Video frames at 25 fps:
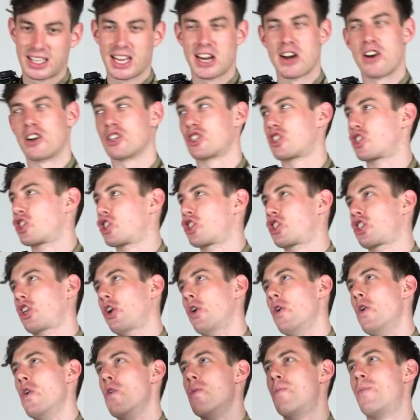They are
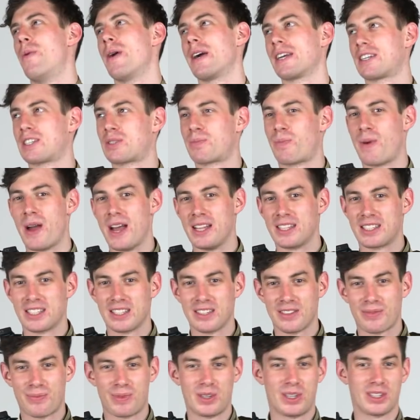super
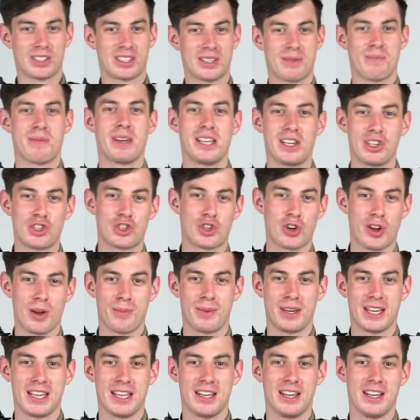expensive because they're made in
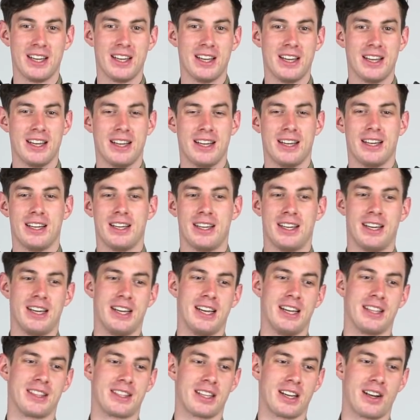Germany
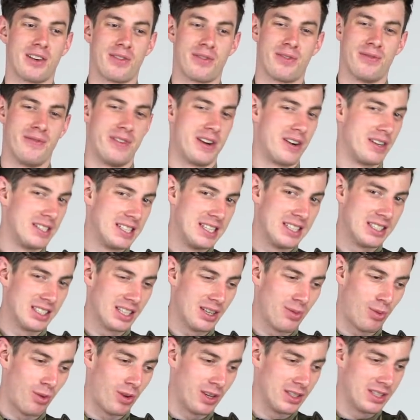and they are of very decent
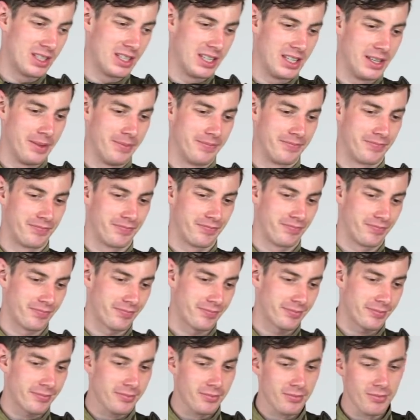quality.
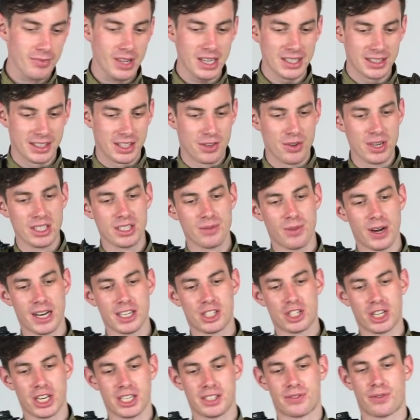The reason why I
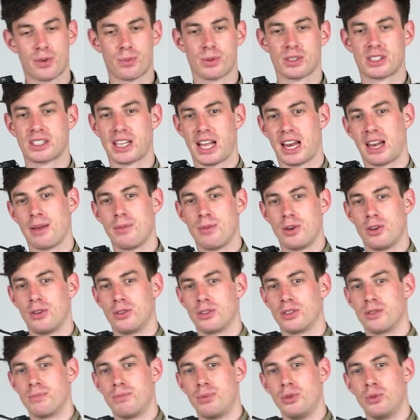changed from the
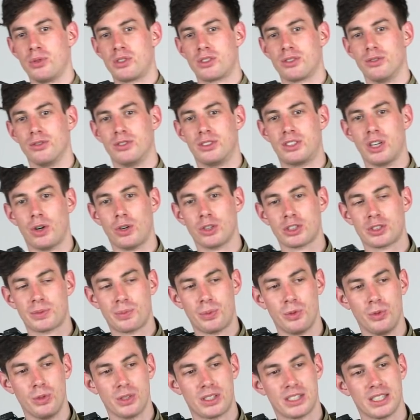Salomon boots to those
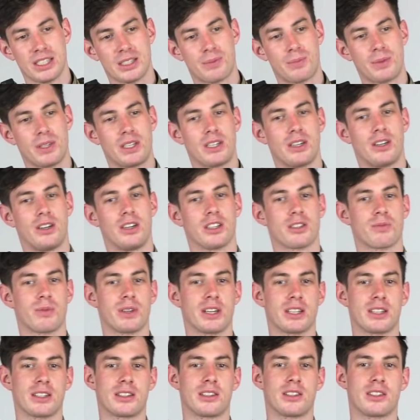boots is because when
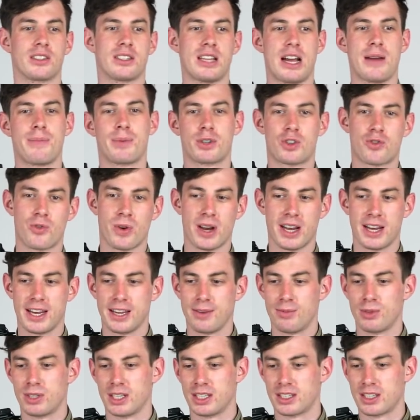I did the sniper
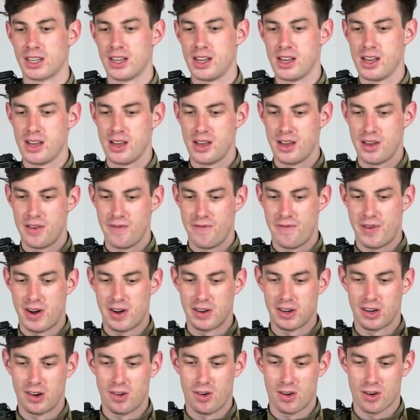training, we did
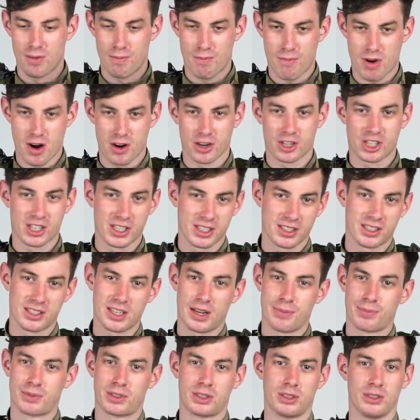very long marches
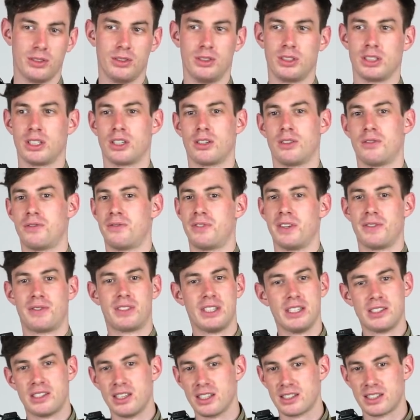up to,
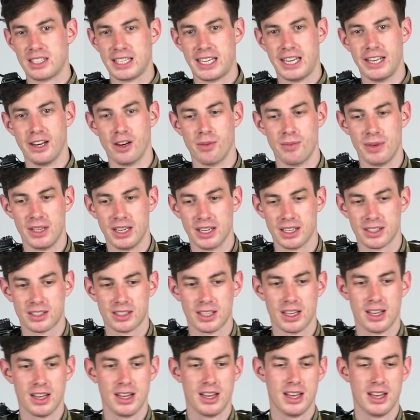50, 60 kilometers.